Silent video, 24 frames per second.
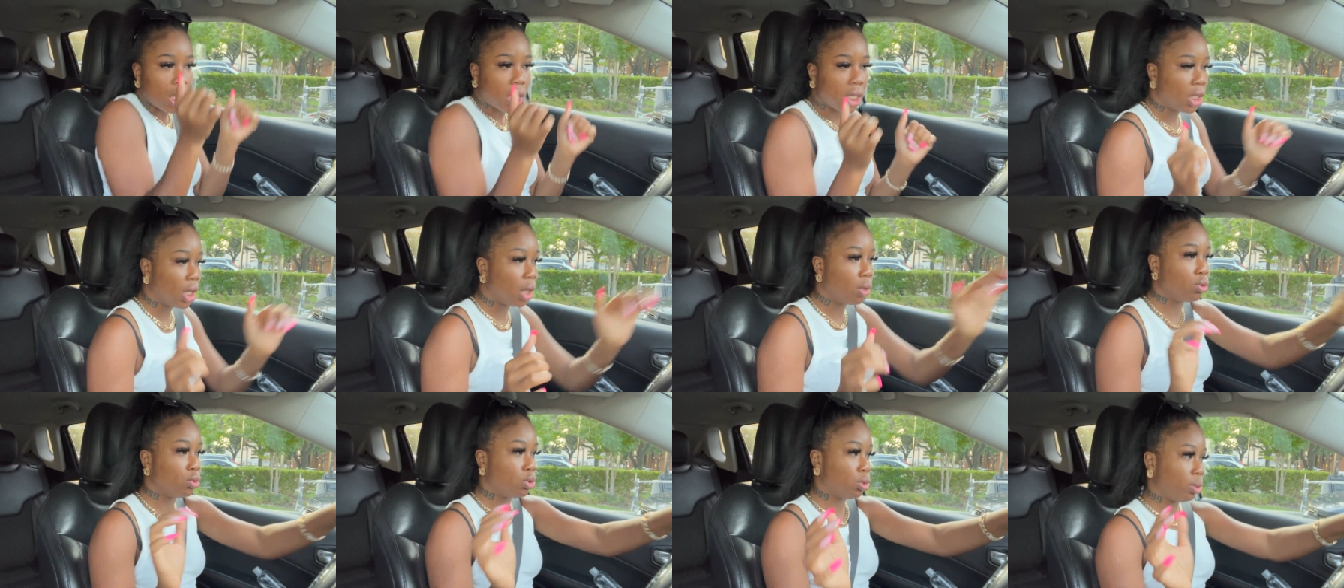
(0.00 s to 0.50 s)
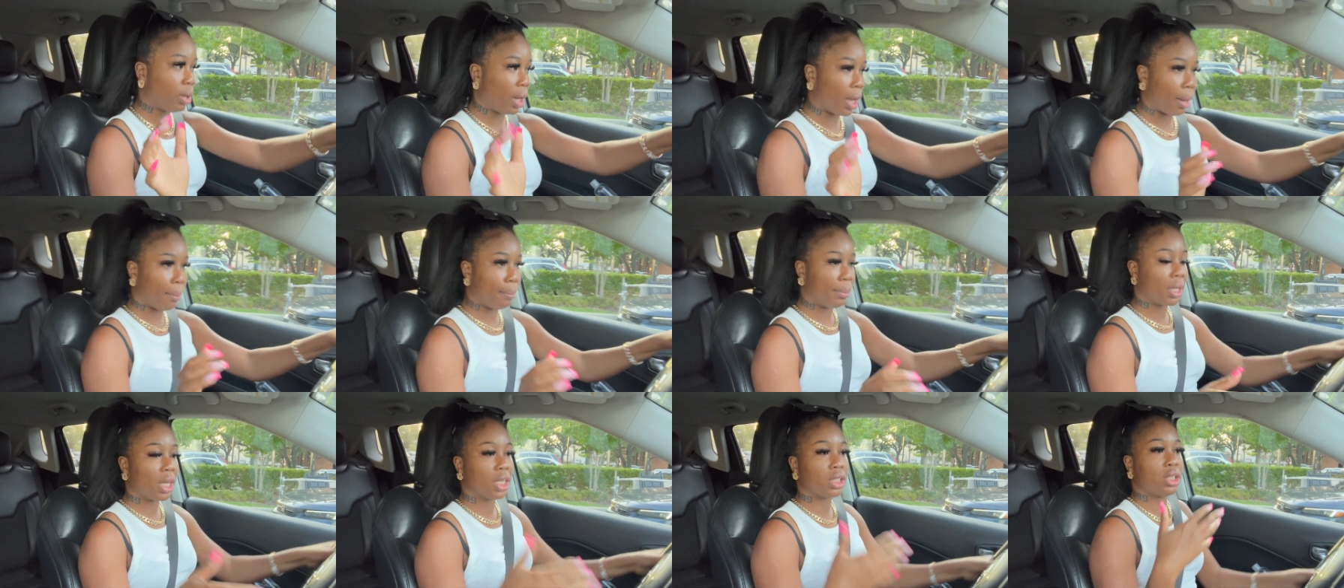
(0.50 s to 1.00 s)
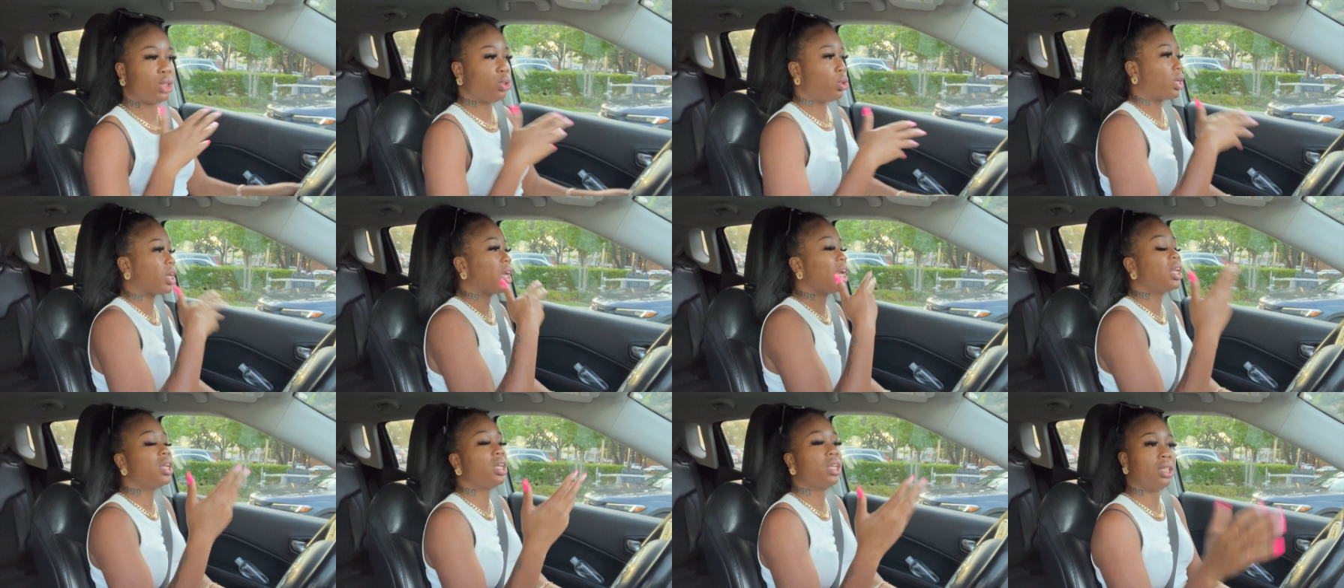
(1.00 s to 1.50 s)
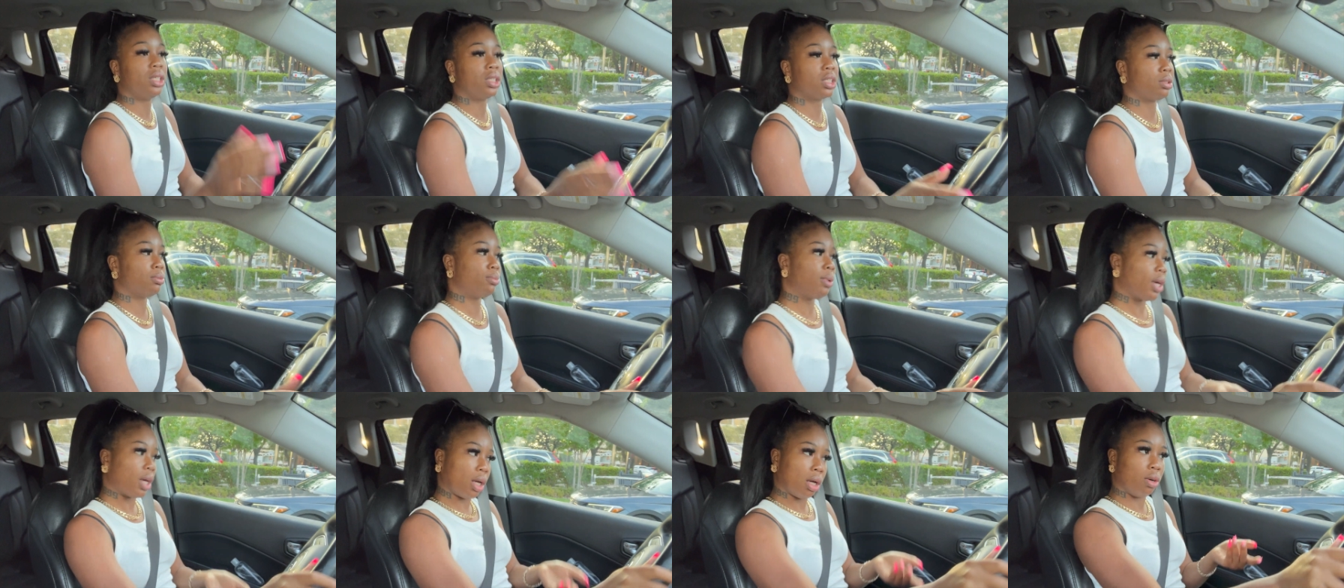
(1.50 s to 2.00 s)
Don't do that because you're killing the
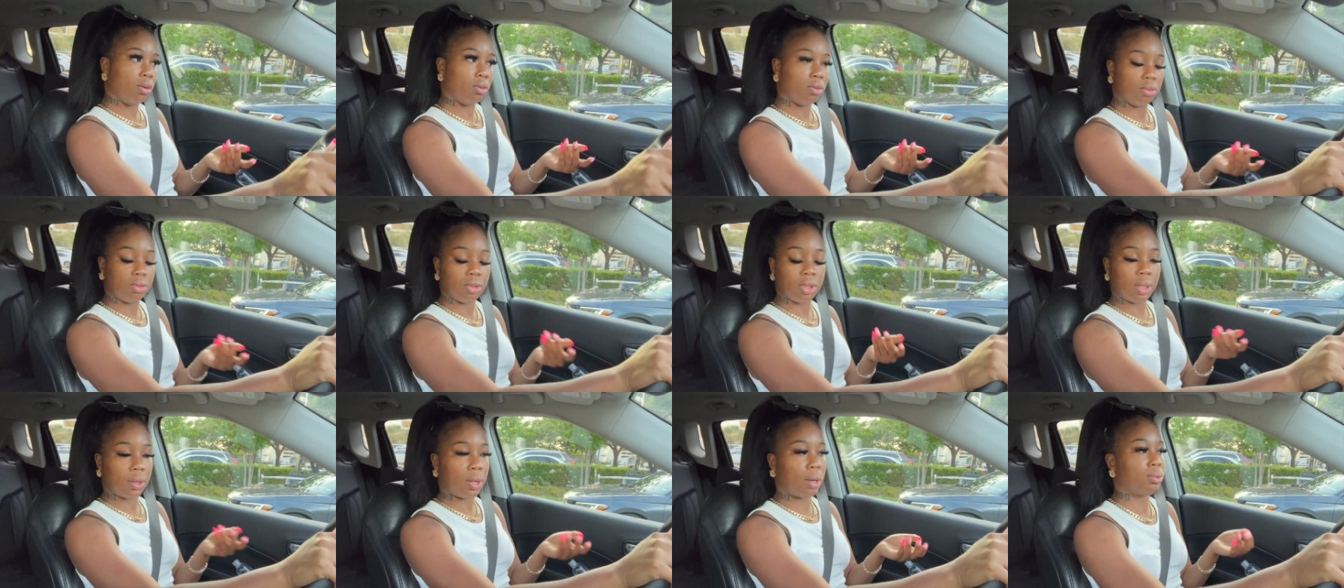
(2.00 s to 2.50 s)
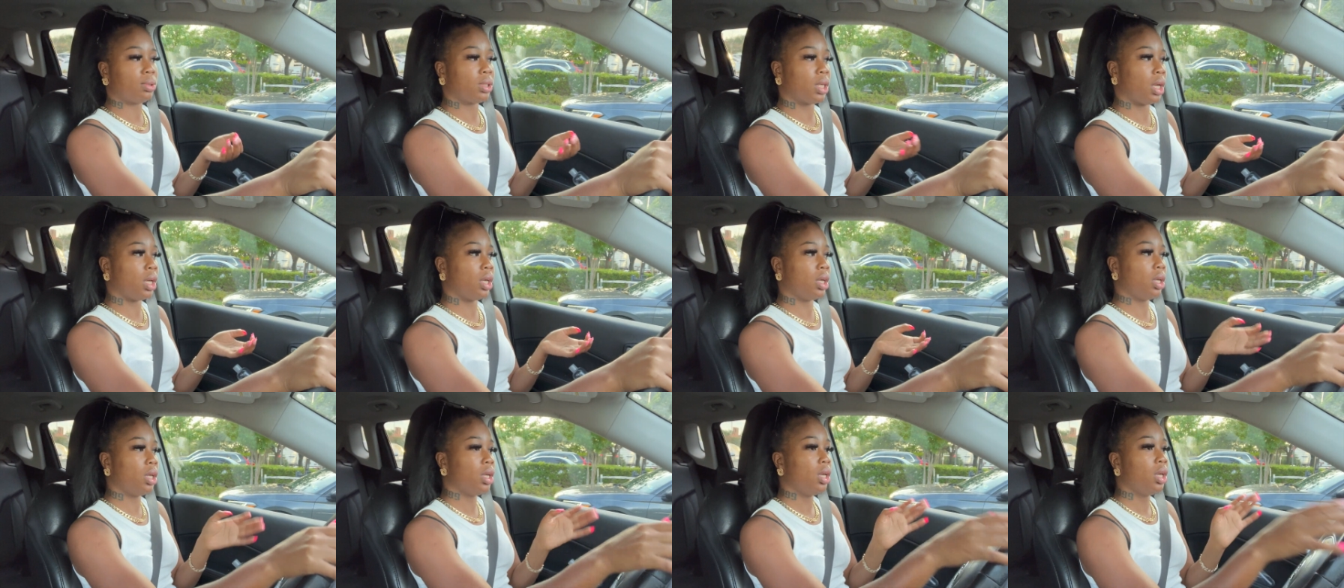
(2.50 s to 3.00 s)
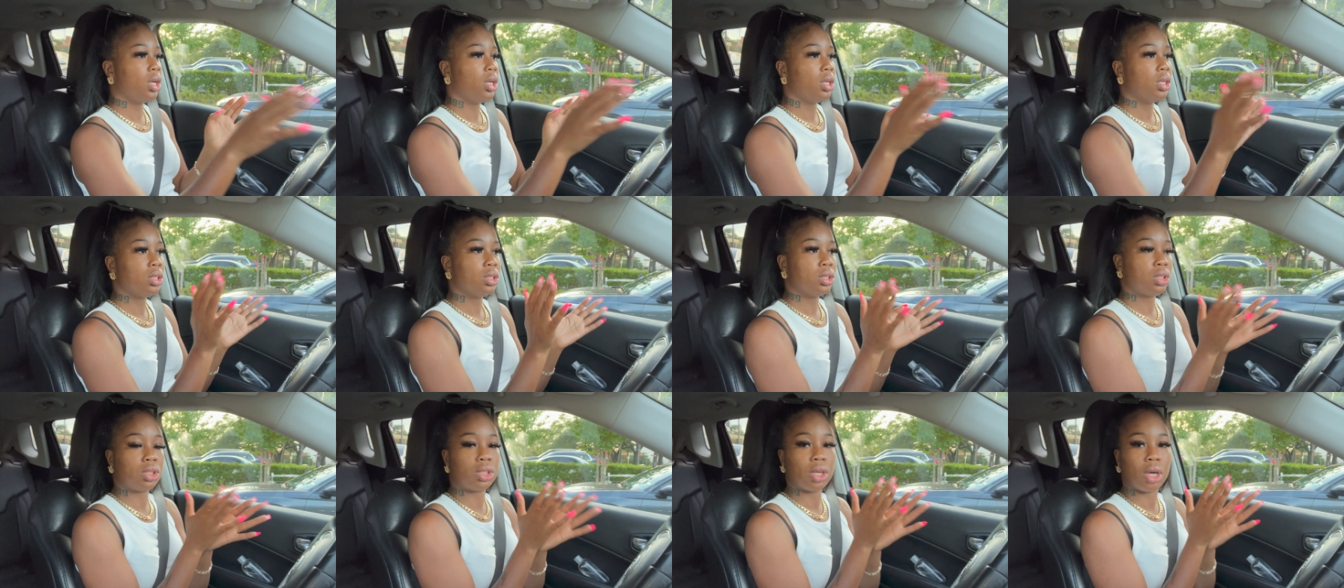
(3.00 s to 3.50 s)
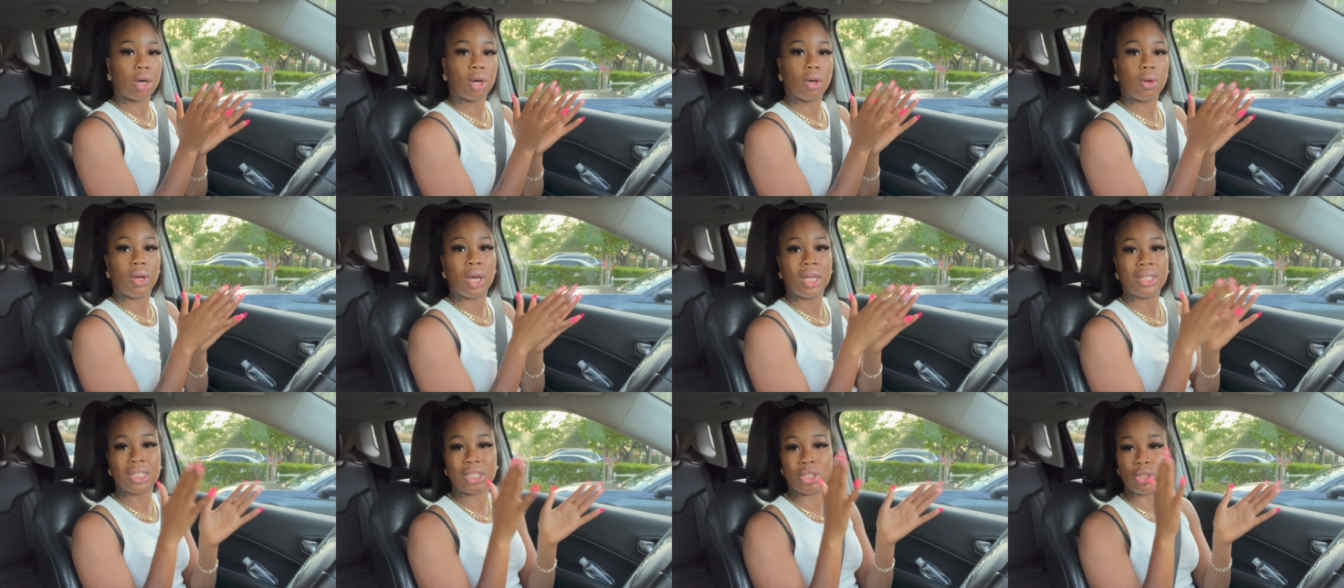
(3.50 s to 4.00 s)
smell. You get what I'm saying? So
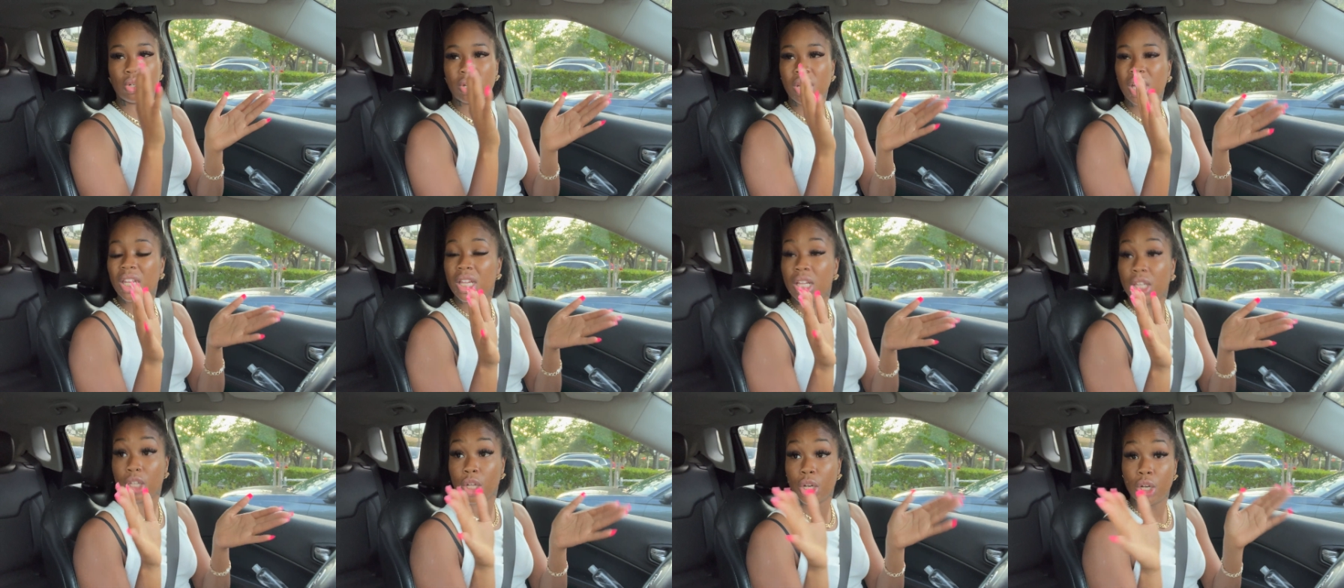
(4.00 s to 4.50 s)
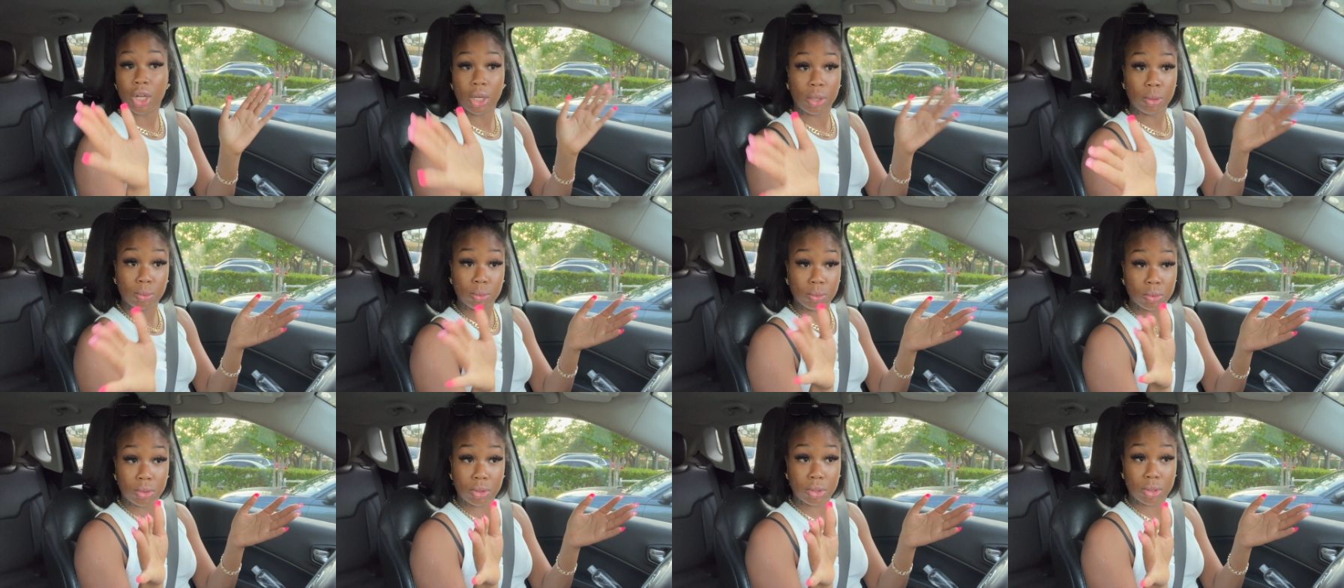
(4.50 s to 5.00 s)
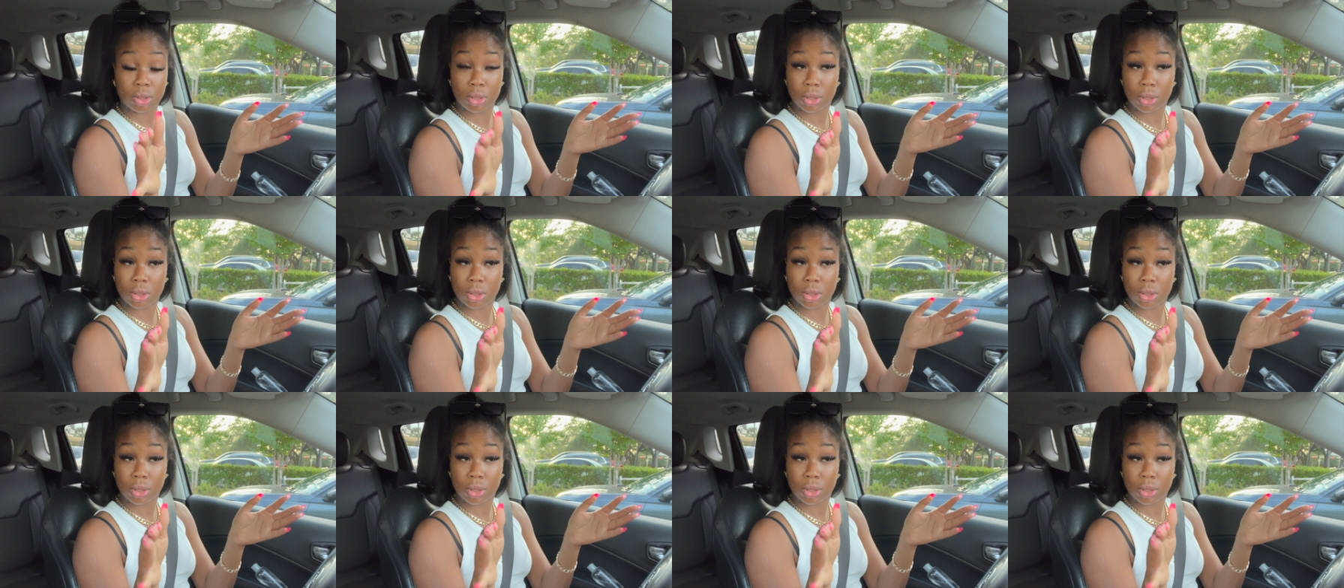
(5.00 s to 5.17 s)
it says you're killing the notes.